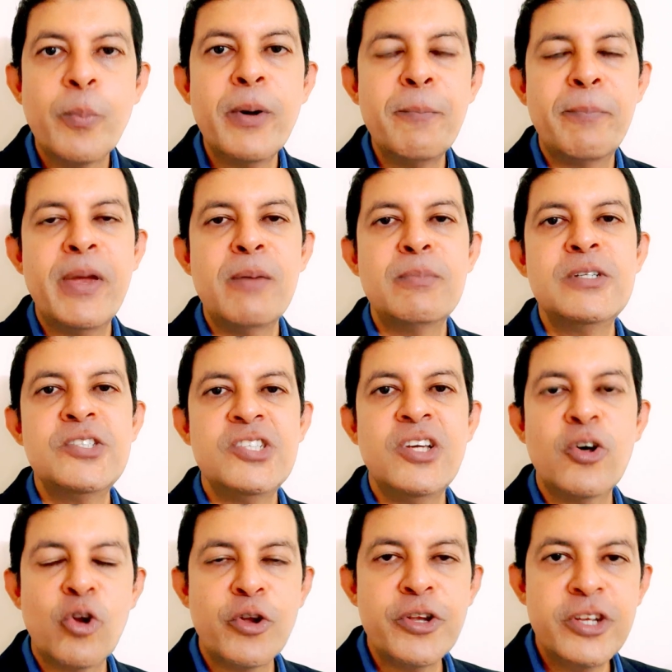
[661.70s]
coupon payments
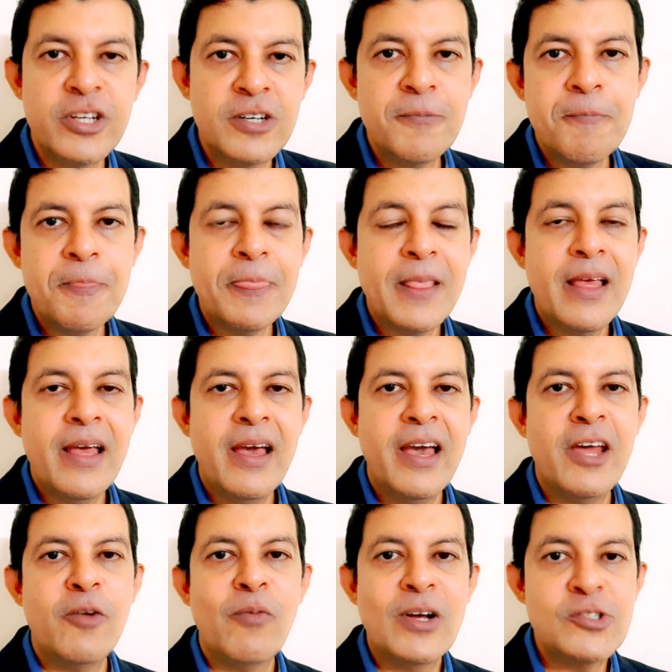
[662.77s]
year on year,
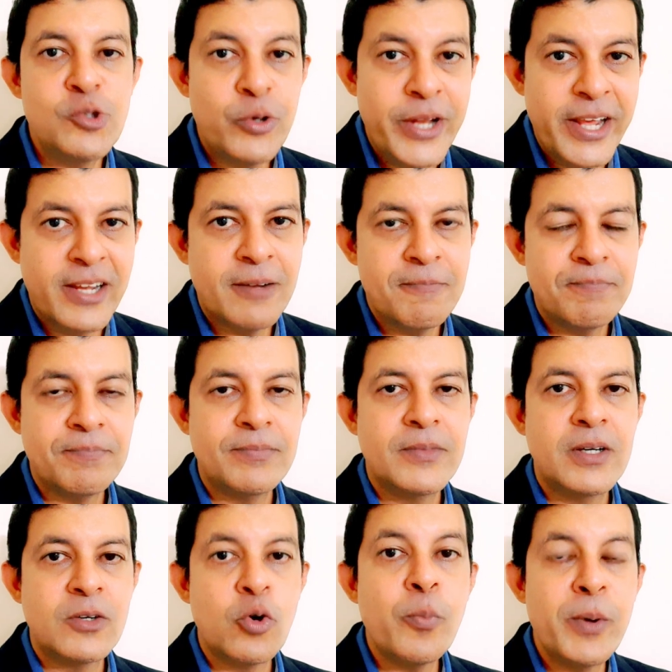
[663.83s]
and once you take
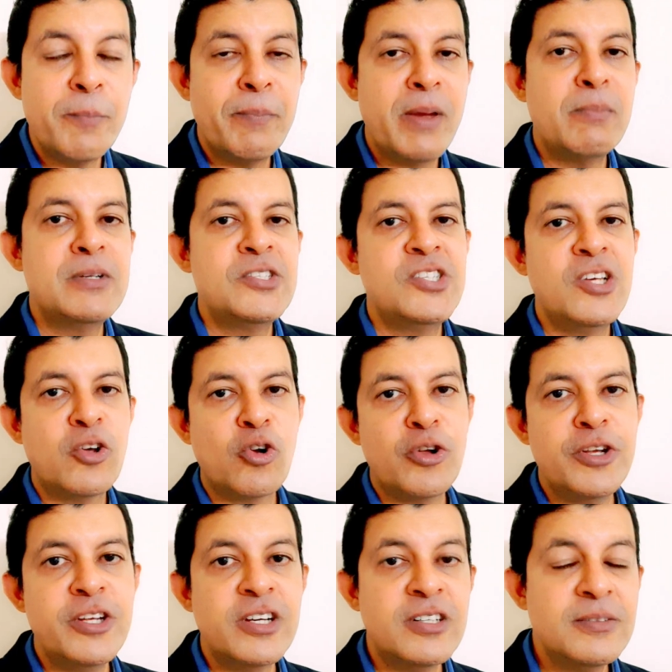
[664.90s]
the coupon payments year
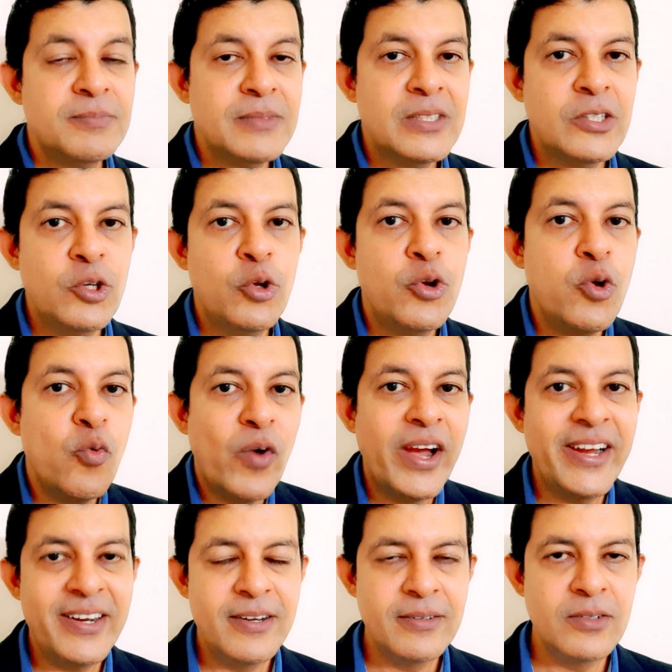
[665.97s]
on year, you
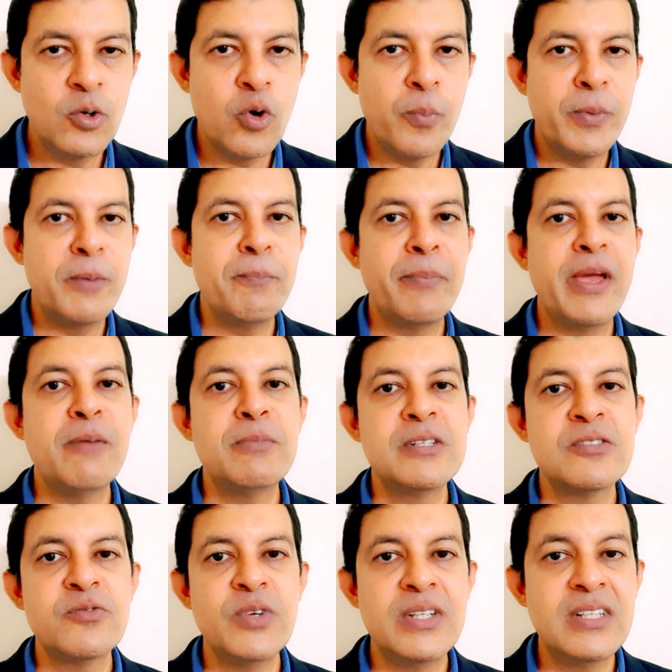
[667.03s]
divide the coupon
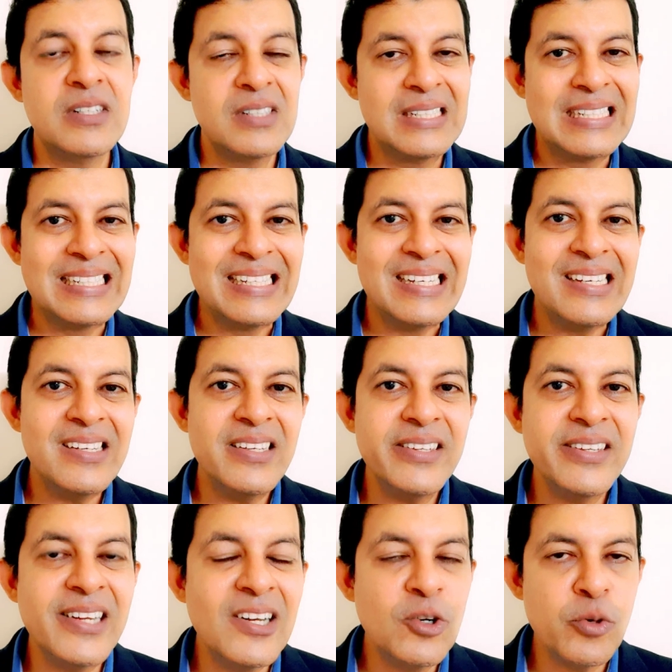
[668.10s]
payments with the
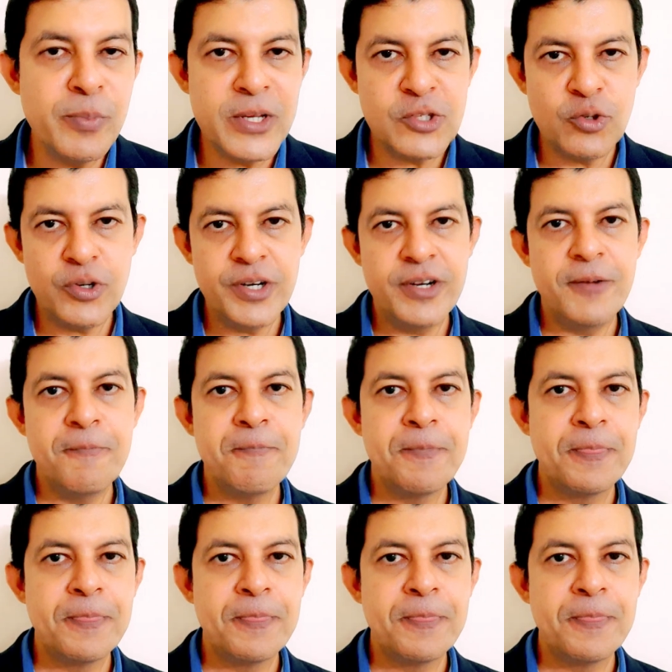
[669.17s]
yield to maturity.